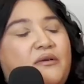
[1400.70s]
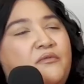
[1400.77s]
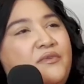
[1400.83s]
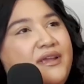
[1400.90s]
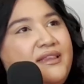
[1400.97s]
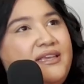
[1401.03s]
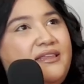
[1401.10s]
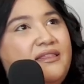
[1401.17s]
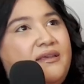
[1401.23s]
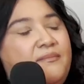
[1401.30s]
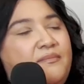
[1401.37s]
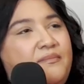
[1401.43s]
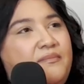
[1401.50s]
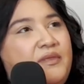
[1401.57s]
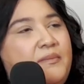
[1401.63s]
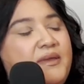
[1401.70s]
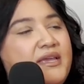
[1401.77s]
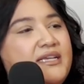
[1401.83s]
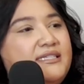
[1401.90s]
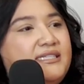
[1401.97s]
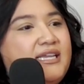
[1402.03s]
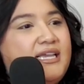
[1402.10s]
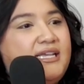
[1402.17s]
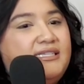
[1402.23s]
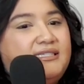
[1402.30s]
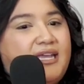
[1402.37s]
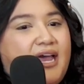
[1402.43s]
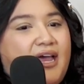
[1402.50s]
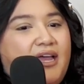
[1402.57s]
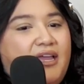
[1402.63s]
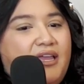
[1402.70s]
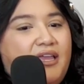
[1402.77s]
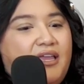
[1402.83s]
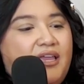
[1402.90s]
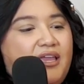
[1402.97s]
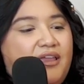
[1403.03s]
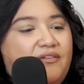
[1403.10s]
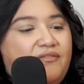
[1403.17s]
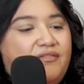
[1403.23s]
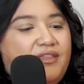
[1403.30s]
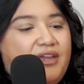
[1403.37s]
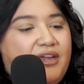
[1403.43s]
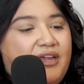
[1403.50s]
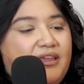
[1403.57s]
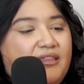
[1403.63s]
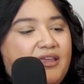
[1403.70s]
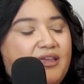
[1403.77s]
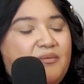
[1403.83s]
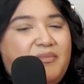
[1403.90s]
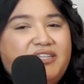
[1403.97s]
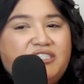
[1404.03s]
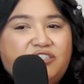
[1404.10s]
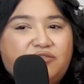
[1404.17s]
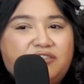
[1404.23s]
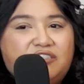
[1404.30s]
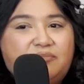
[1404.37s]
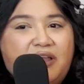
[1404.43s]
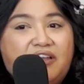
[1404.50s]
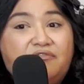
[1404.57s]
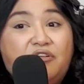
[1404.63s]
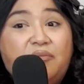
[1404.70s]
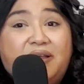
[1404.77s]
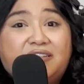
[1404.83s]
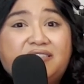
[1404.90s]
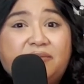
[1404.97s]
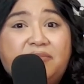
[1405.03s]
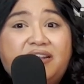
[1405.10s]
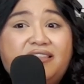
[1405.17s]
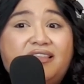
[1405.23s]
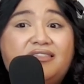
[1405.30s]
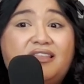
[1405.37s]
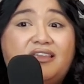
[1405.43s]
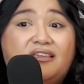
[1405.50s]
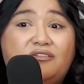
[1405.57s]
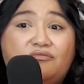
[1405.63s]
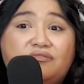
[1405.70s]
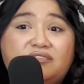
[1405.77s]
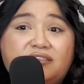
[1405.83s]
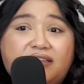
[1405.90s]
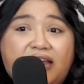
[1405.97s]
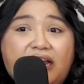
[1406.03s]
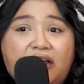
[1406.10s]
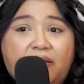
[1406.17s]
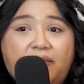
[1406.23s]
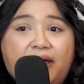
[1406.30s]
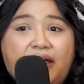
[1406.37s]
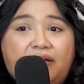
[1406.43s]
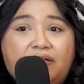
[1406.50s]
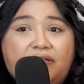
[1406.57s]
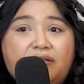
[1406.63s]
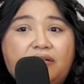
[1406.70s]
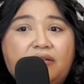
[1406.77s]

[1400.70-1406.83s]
really, the biggest thing is that if they can be disrespectful about somebody that they used to care about,